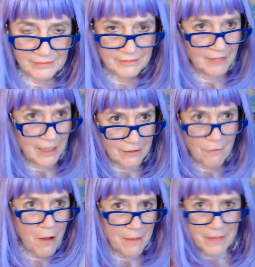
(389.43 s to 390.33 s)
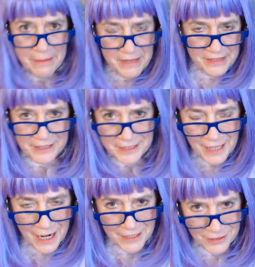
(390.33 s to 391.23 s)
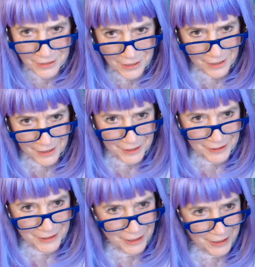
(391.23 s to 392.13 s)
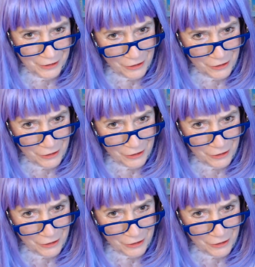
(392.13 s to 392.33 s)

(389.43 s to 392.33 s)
I don't know why babies decide to